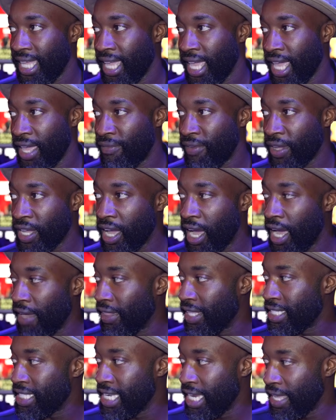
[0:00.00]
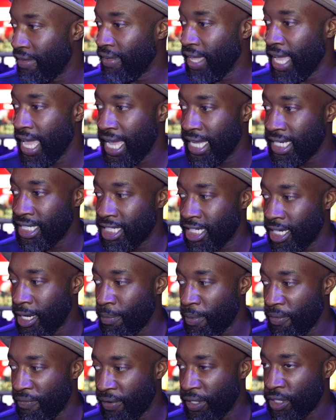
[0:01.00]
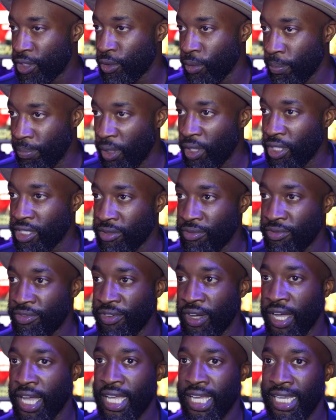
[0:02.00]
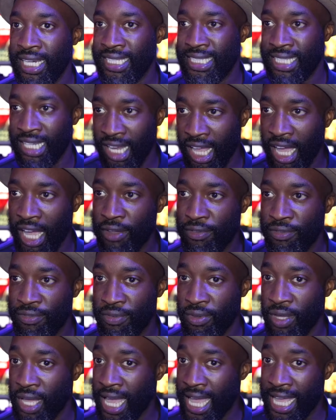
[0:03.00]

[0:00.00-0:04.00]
If a guy that's never had a professional boxing fight in his life,